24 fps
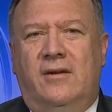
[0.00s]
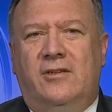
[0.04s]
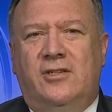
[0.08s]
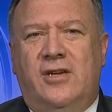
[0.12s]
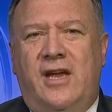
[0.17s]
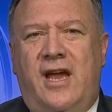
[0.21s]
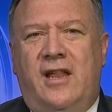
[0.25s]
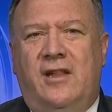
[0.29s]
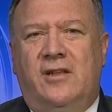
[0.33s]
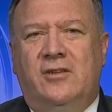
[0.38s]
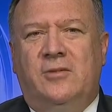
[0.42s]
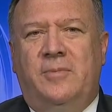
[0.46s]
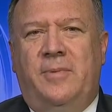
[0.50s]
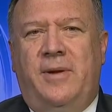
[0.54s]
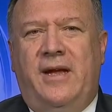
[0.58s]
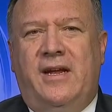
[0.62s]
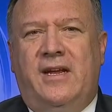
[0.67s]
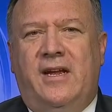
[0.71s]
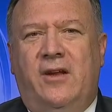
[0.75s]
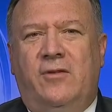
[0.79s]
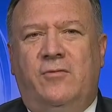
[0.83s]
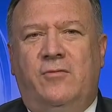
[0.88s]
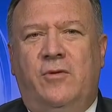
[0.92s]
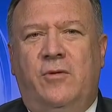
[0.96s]
challenged by a
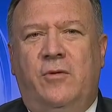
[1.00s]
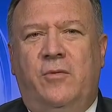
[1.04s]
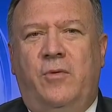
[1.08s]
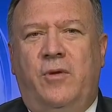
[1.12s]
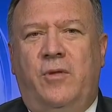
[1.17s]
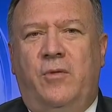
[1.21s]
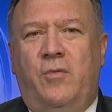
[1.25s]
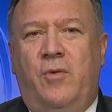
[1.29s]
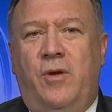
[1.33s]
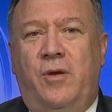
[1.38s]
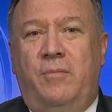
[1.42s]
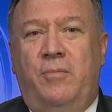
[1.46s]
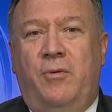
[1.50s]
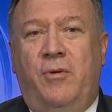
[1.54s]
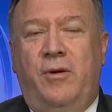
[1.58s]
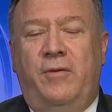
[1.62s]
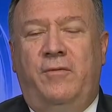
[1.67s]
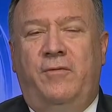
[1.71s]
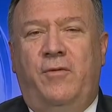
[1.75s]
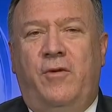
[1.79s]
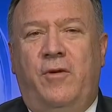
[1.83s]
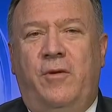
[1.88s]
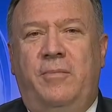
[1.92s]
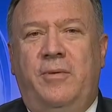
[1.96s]
country with
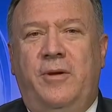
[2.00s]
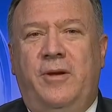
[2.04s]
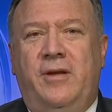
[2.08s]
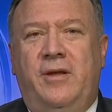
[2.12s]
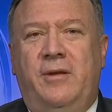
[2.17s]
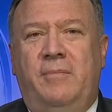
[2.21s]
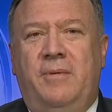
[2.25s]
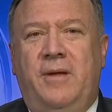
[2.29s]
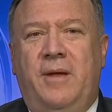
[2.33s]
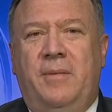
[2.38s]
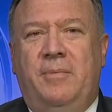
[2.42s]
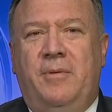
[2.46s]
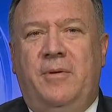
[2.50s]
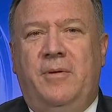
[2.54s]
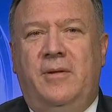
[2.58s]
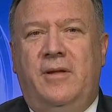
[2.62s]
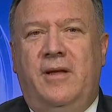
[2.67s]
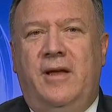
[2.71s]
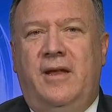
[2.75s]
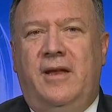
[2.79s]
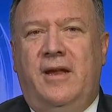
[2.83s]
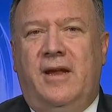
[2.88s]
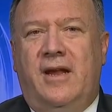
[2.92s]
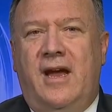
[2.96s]
1.4 billion
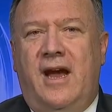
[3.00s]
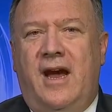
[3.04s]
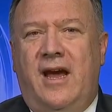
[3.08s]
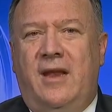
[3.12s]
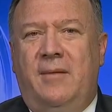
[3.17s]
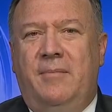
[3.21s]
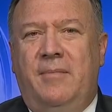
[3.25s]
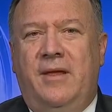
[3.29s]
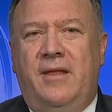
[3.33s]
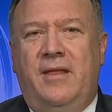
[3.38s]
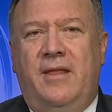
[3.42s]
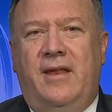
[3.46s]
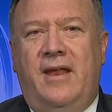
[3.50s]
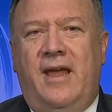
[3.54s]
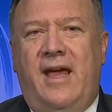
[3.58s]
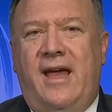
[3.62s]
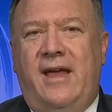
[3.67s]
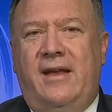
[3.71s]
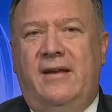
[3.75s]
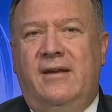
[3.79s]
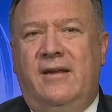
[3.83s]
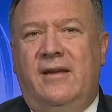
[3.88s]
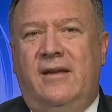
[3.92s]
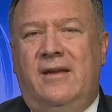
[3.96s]
people, an economy that
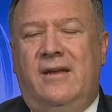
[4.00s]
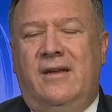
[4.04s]
had